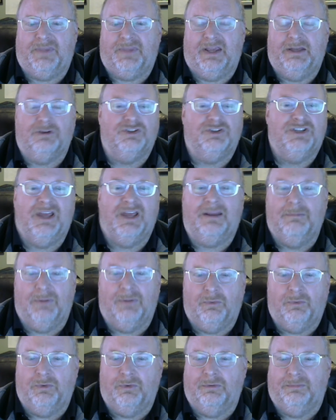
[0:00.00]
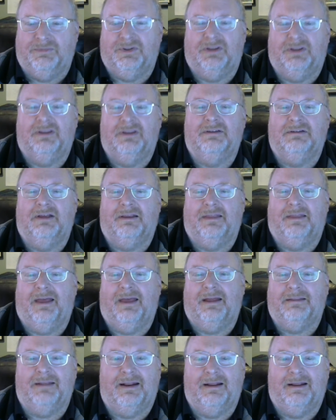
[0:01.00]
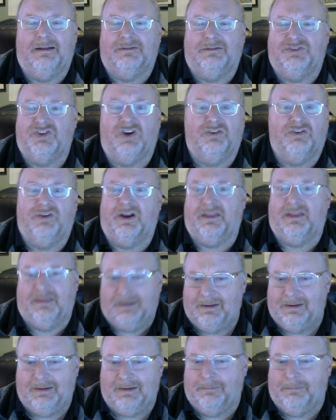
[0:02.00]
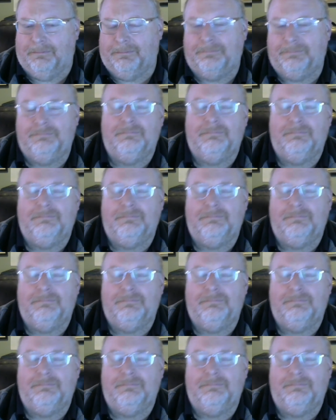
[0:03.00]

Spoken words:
entertainment rooms and things like that that had a Star Trek theme.